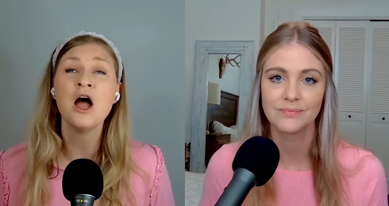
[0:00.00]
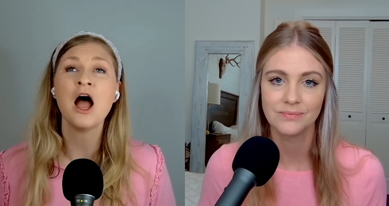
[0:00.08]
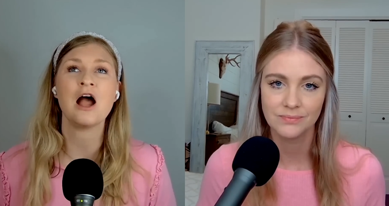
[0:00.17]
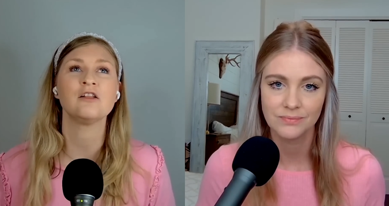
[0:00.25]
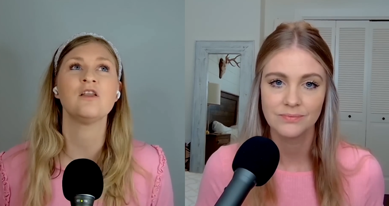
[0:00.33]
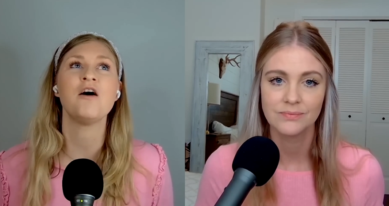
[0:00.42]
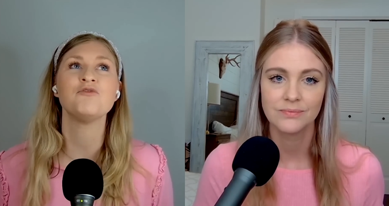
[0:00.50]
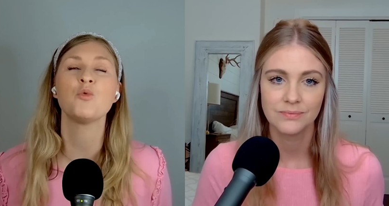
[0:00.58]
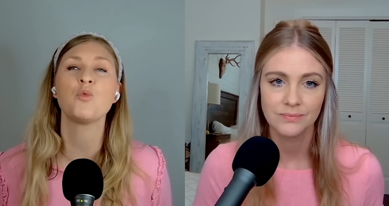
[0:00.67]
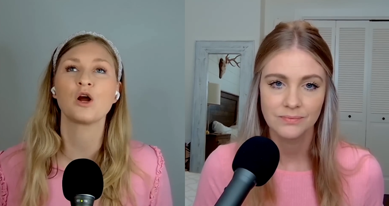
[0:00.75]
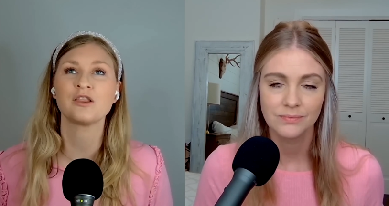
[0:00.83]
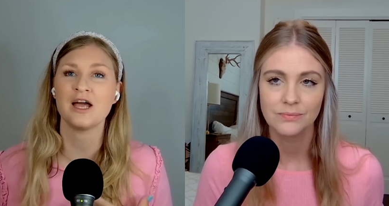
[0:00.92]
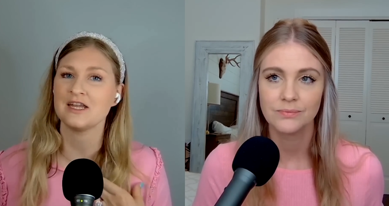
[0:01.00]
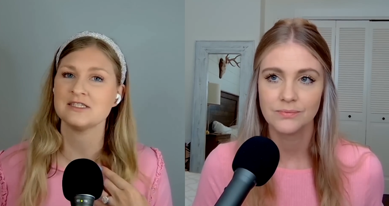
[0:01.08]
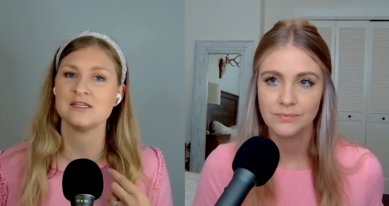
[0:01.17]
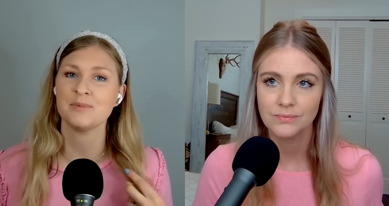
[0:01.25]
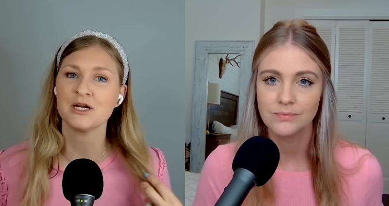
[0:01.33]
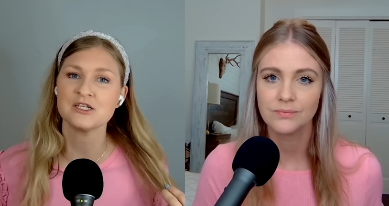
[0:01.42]
Speaker 1: I love the work that Nancy
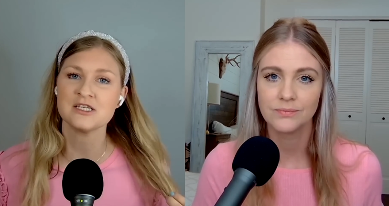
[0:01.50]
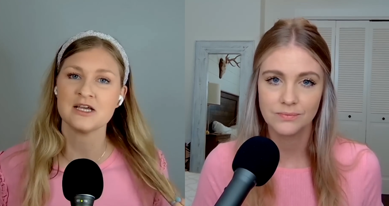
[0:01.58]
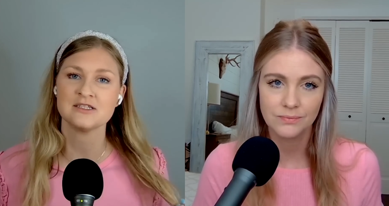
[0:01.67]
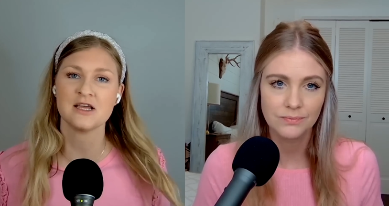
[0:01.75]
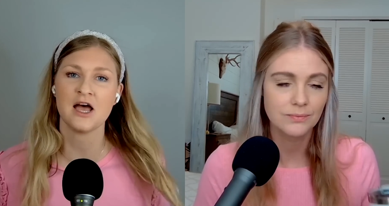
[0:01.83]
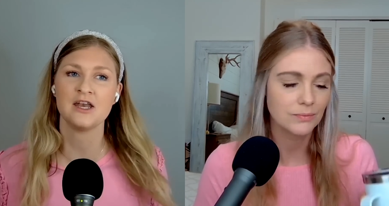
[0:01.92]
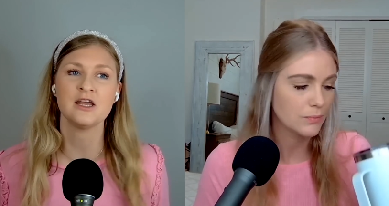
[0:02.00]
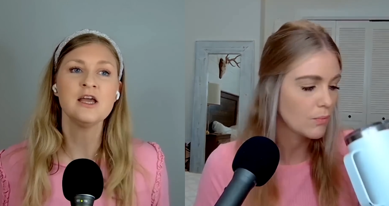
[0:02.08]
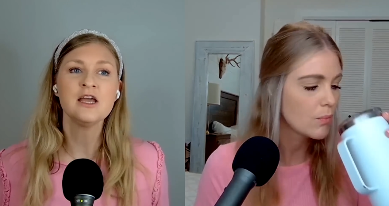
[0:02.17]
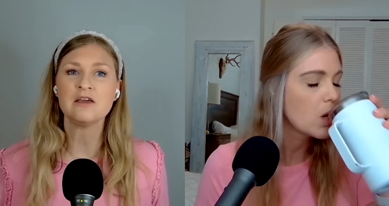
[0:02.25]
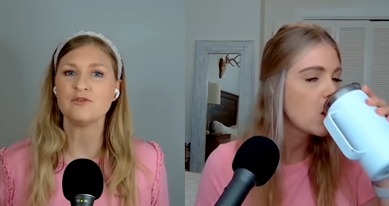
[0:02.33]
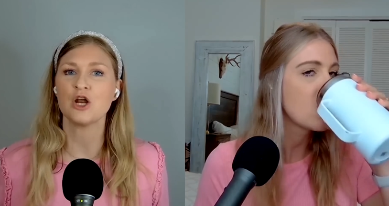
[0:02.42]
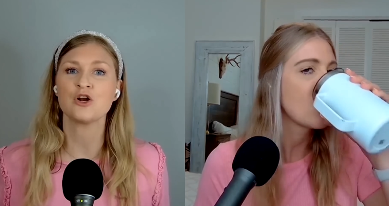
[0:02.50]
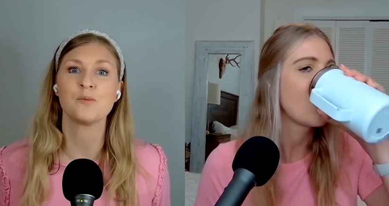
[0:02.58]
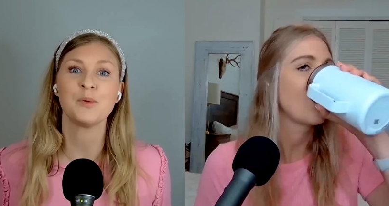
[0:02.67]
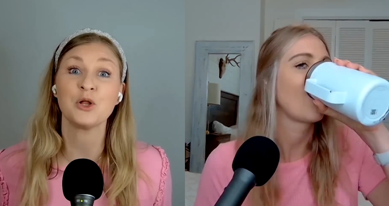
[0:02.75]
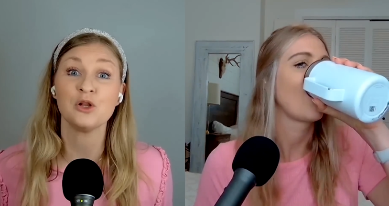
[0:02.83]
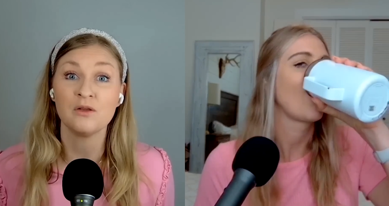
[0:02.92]
Piercy has done, even in her
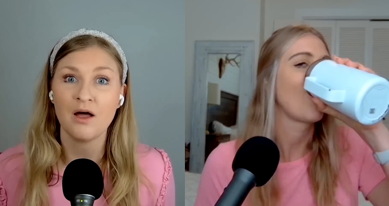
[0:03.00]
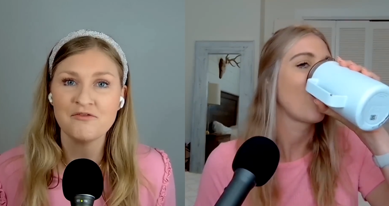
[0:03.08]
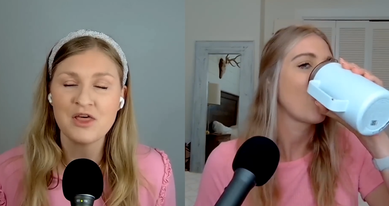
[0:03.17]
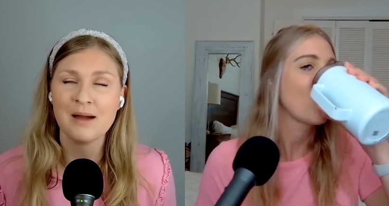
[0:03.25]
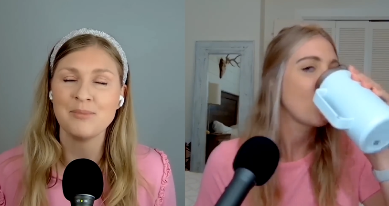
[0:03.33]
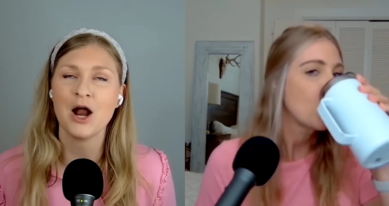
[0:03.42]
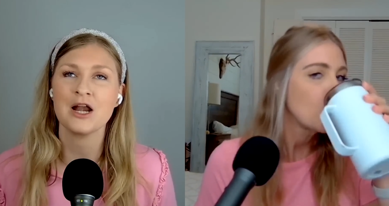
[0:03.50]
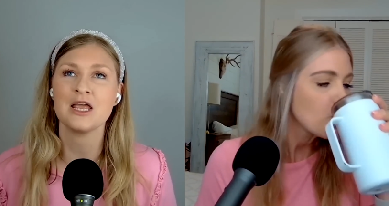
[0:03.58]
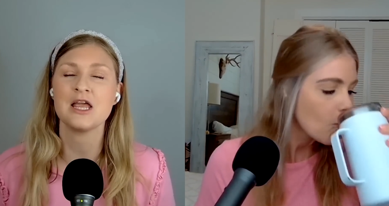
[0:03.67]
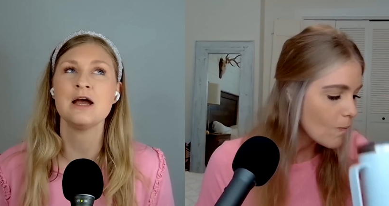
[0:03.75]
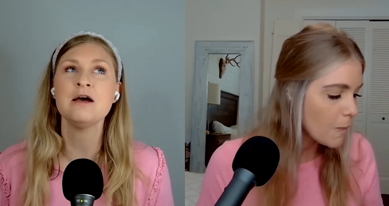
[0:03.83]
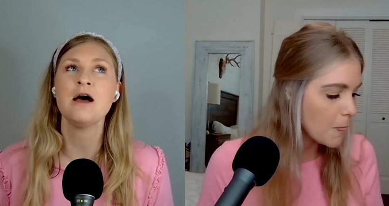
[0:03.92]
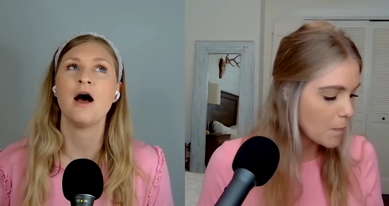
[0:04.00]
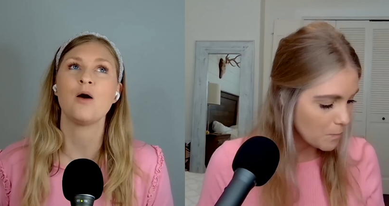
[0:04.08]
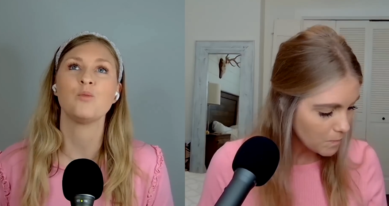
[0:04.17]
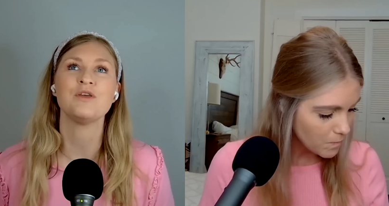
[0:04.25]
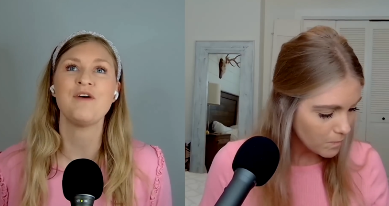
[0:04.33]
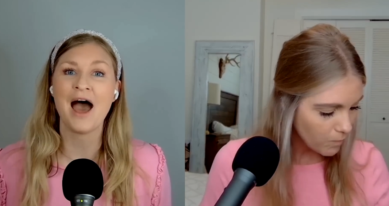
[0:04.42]
book, Love Thy Body.
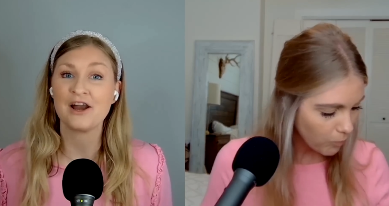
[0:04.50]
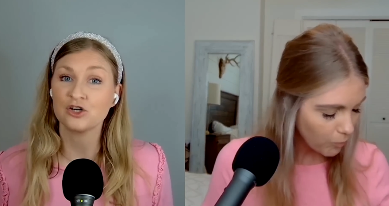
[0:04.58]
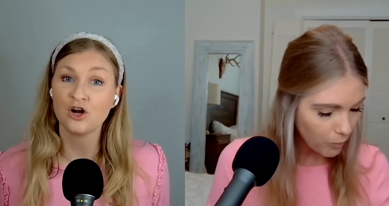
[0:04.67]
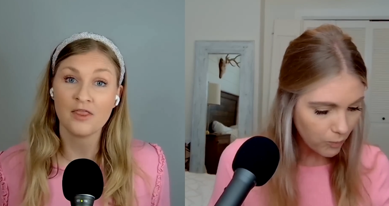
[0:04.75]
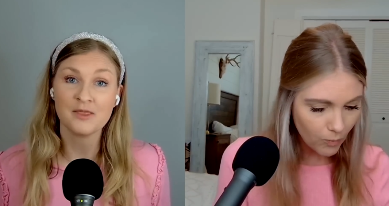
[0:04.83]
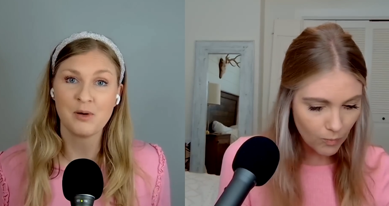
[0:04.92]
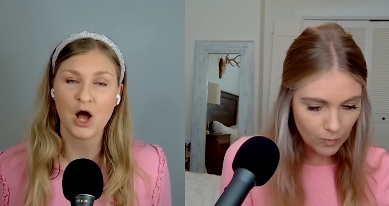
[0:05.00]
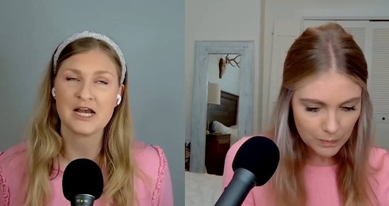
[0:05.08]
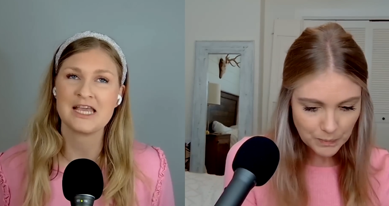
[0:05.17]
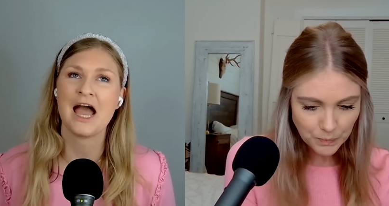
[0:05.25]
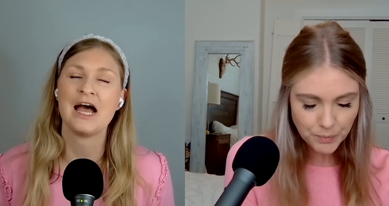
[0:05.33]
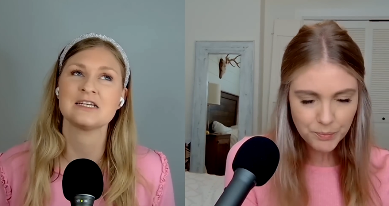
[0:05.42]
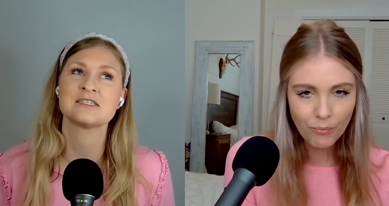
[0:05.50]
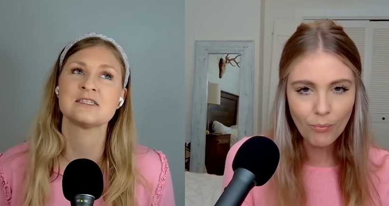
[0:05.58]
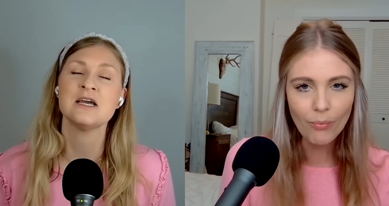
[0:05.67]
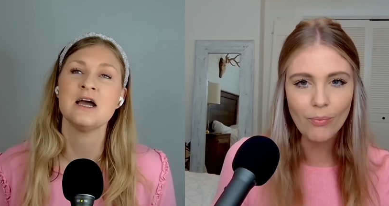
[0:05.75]
We've had her on the podcast.